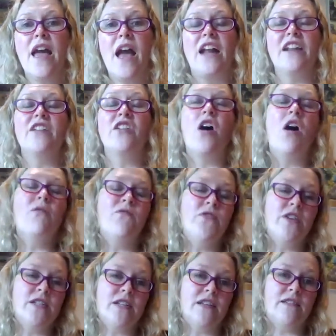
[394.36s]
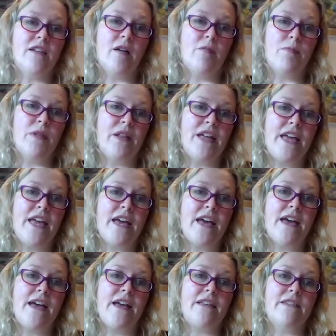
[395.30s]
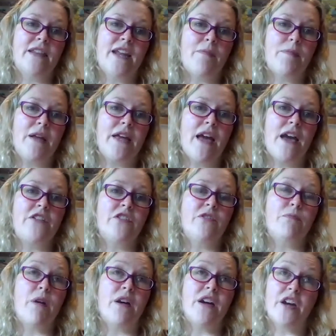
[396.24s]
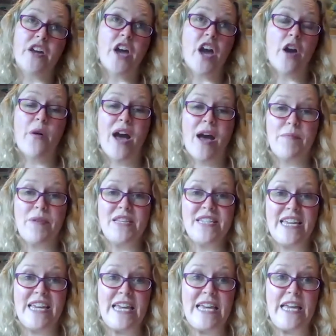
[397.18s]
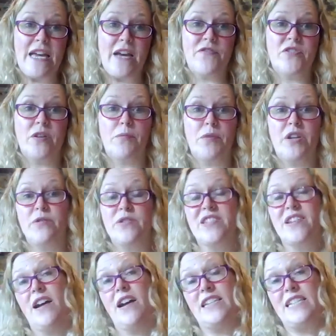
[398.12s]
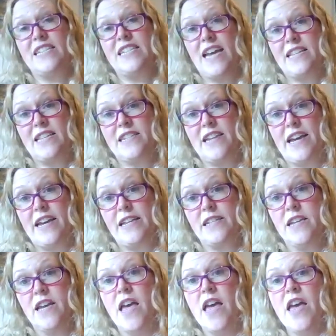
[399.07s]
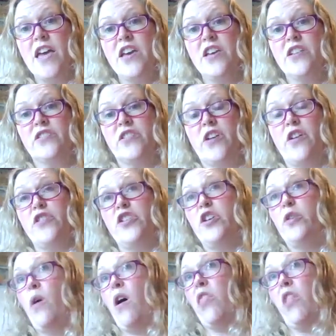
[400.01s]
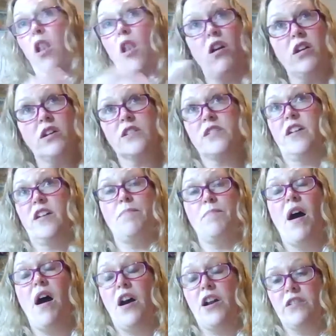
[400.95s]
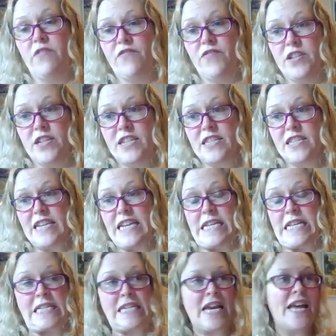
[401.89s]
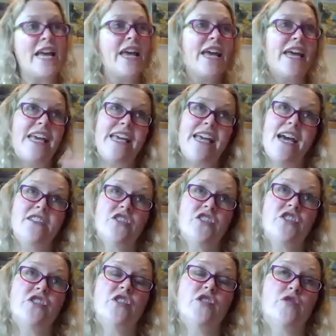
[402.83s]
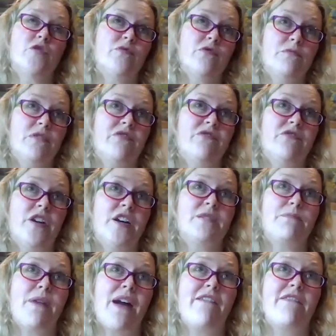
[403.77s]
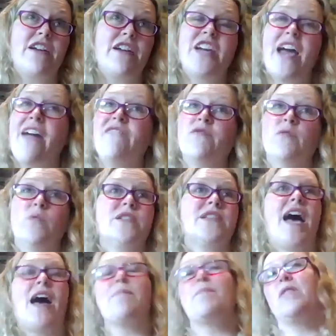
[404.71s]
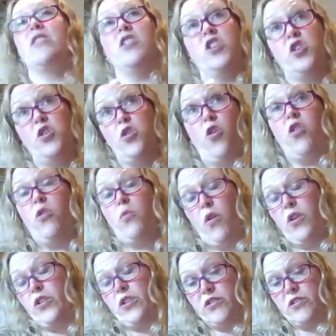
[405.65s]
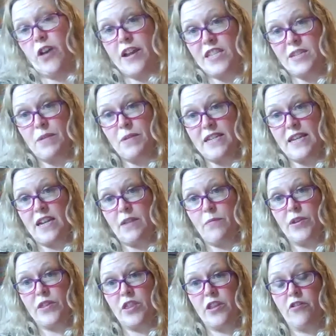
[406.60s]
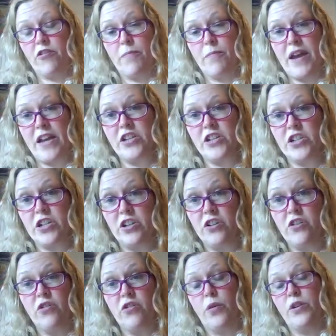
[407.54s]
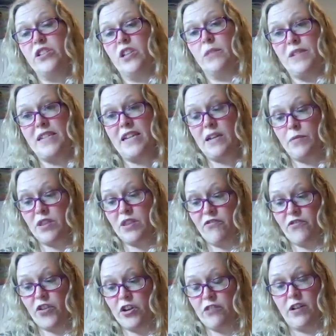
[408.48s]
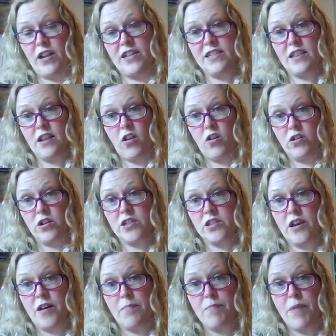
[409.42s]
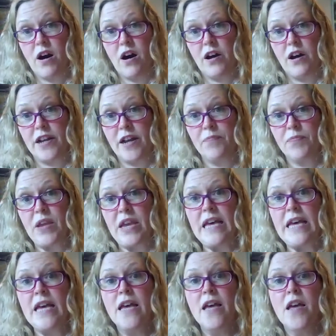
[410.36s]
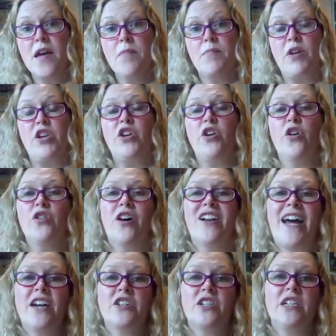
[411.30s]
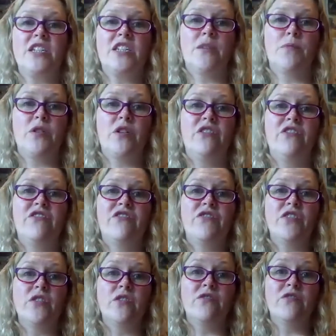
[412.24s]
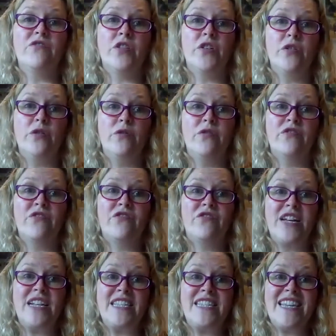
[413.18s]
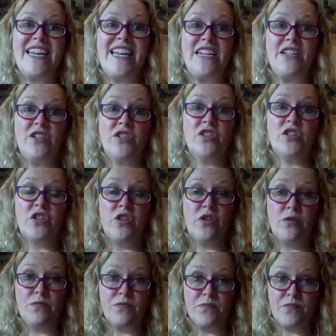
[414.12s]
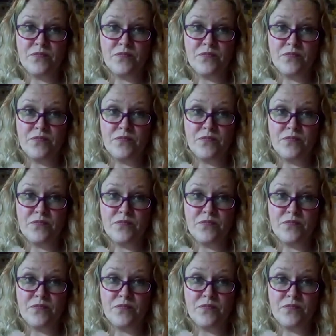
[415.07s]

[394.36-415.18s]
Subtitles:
And an obvious example here is an application by a cohabitee of someone who's died intestate. So you are the long-term partner of the deceased. He has children from a first marriage. Everyone's happy that you're the one who's going to be dealing with the cremation. You're the one who's going to be dealing with the funeral as the long-term partner. But you're not actually someone who fits into